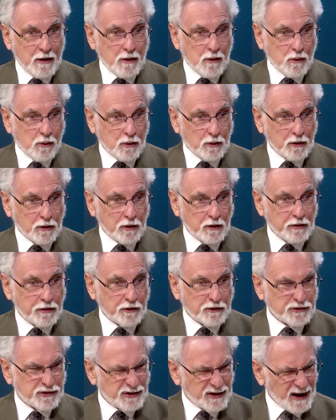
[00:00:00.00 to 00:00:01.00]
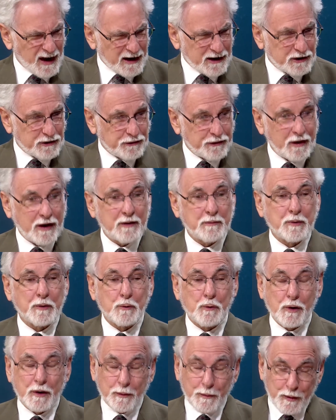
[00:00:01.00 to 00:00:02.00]
or they're satisfied but
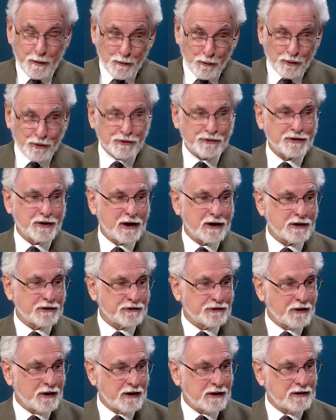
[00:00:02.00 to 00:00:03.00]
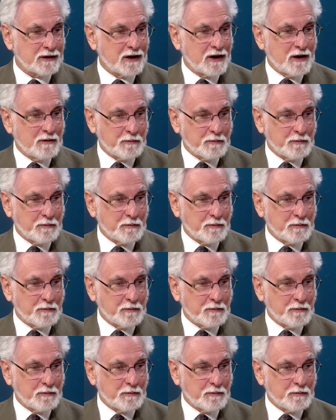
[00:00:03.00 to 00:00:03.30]
want to be more satisfied.